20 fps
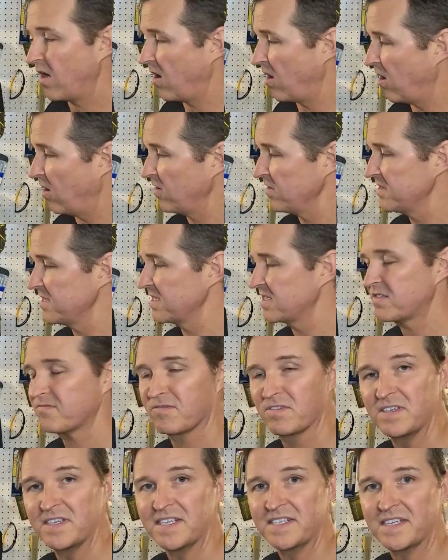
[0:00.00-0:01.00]
All this
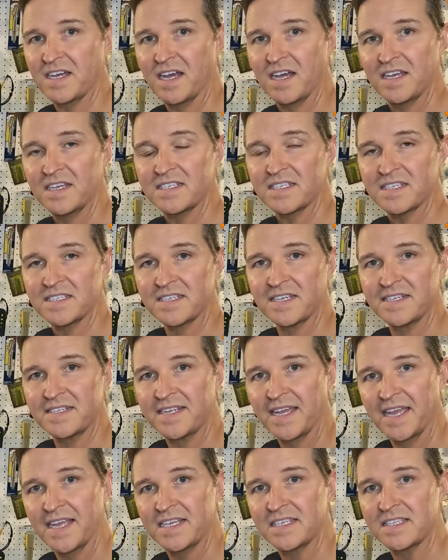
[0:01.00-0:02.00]
really does is it
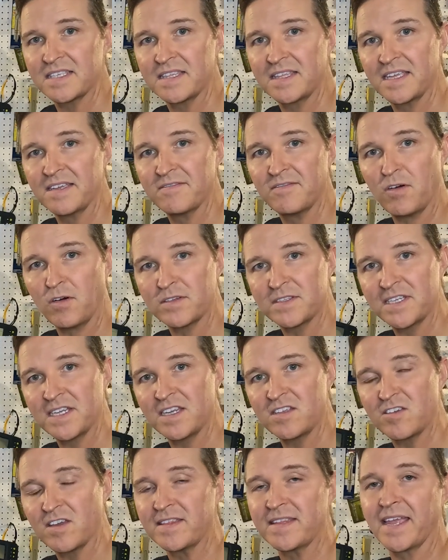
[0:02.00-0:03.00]
takes the
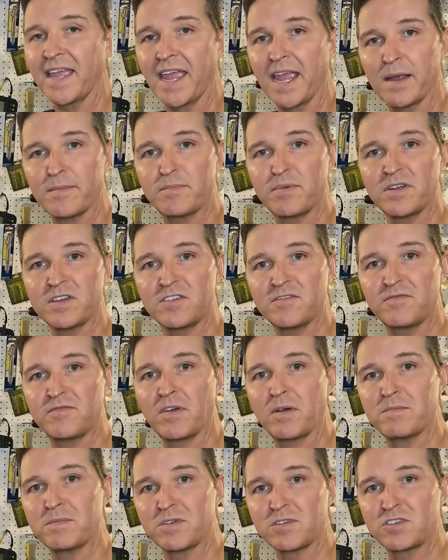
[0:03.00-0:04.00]
voltage and the amperage
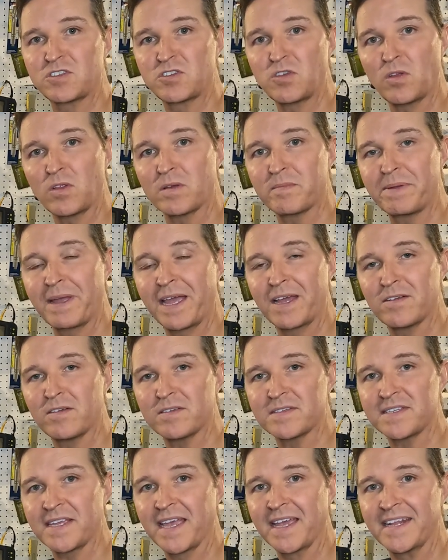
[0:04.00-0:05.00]
from your solar
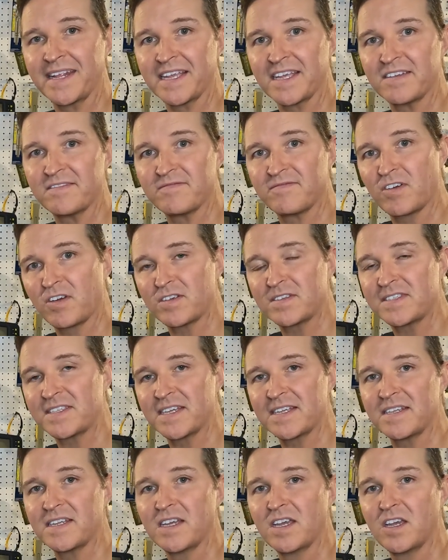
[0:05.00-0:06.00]
panels and it converts
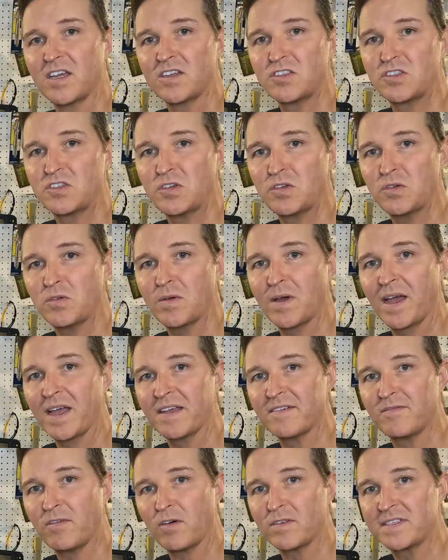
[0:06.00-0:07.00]
it to
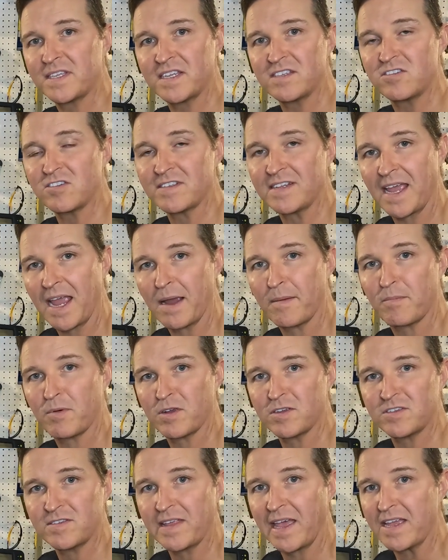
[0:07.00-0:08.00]
a voltage and
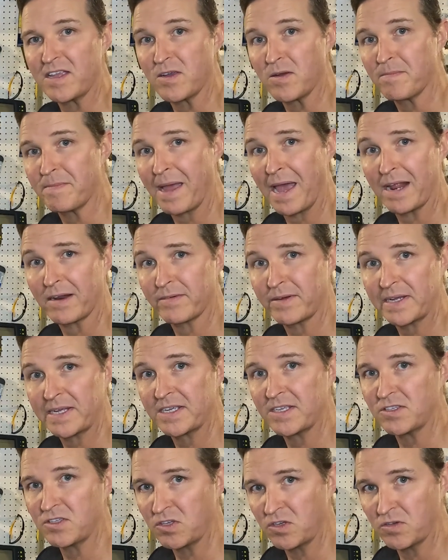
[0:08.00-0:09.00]
amperage that your battery
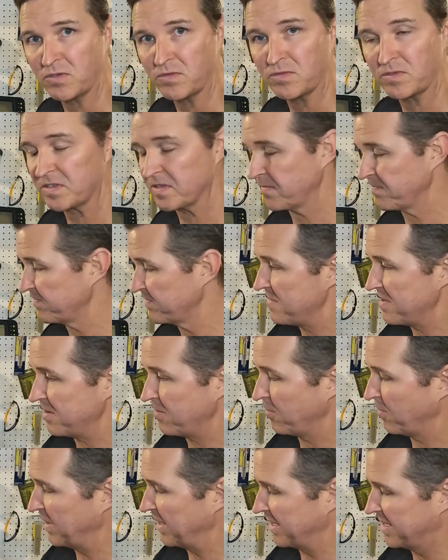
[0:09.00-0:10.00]
can use.
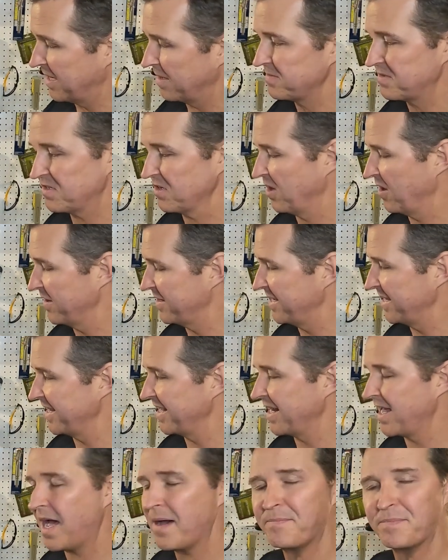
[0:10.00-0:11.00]
When it comes to hooking
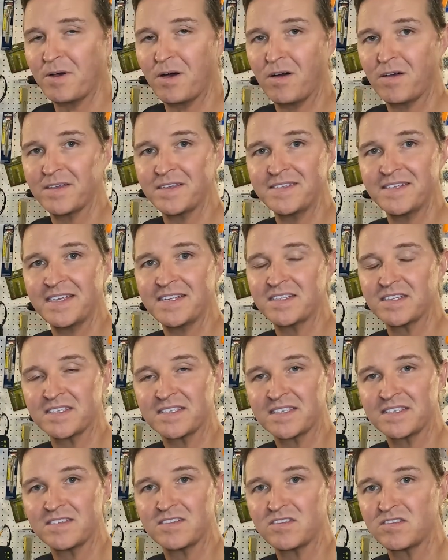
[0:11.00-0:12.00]
it up, all you need
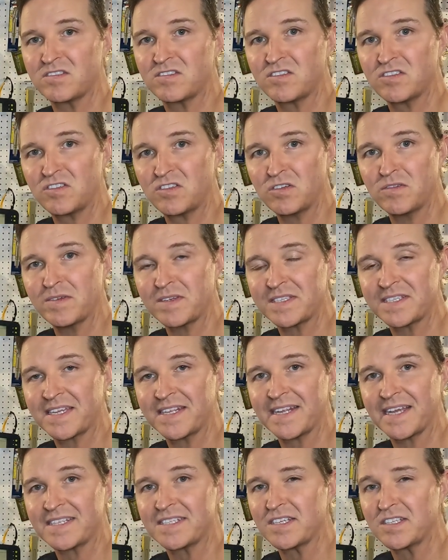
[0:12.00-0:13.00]
to do is
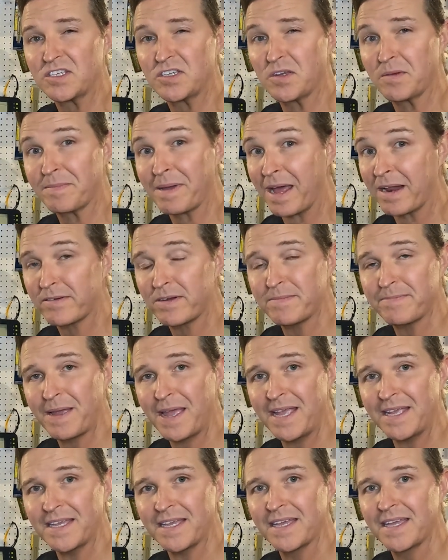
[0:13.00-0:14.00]
connect it to your battery
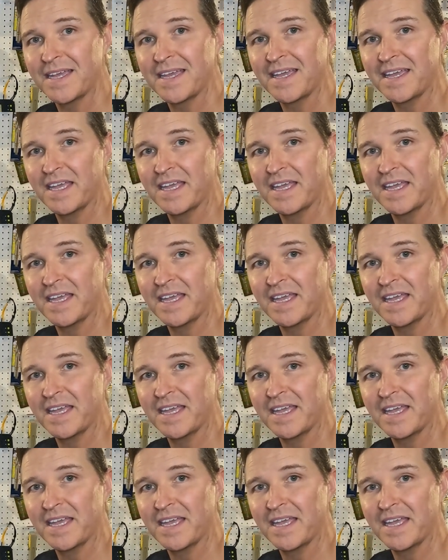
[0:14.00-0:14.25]
bank.